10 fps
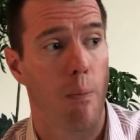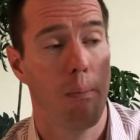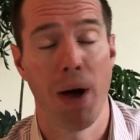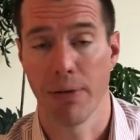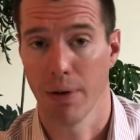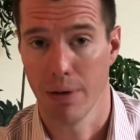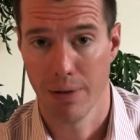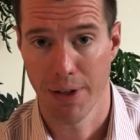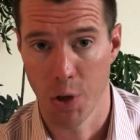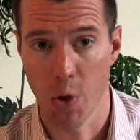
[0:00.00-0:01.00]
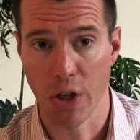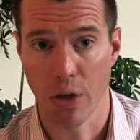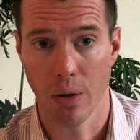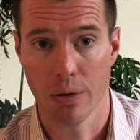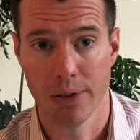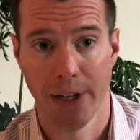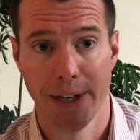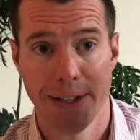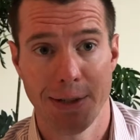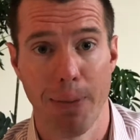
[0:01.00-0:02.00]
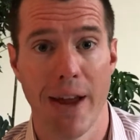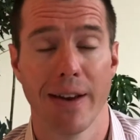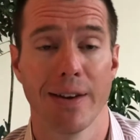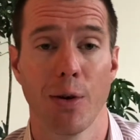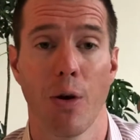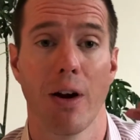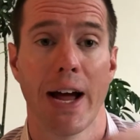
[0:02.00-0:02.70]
method that you can use to make your